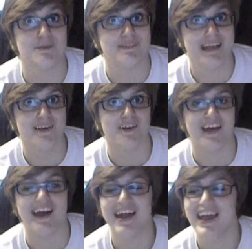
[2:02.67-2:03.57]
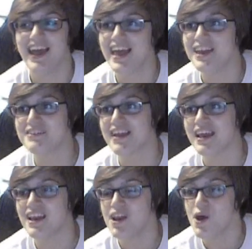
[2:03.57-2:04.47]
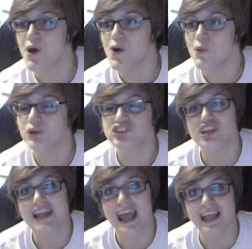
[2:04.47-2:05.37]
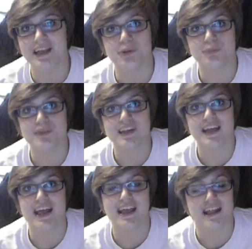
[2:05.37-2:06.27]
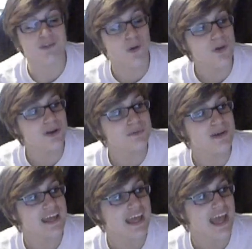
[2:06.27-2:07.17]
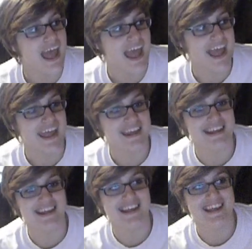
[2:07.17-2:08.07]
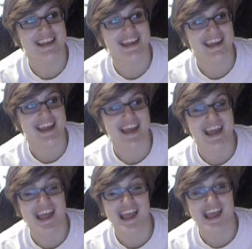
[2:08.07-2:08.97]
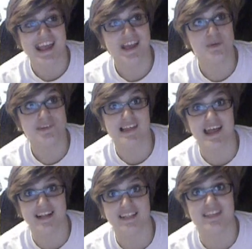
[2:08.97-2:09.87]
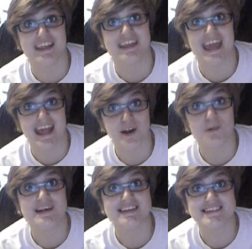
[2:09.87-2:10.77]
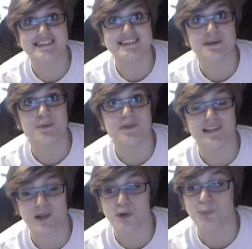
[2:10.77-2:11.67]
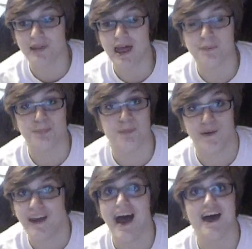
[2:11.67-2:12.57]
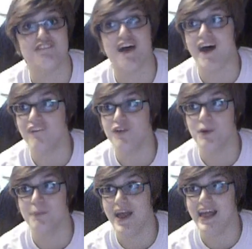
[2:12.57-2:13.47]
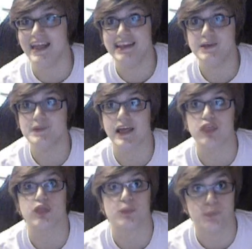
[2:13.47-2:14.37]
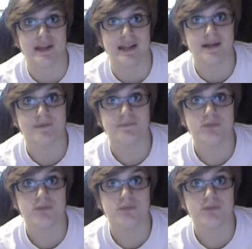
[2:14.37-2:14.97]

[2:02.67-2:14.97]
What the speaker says: And he was saying all that. And he said, "What's your name?" And I told him. And he was like the ghettoest little black boy I've ever met. And he was like 3.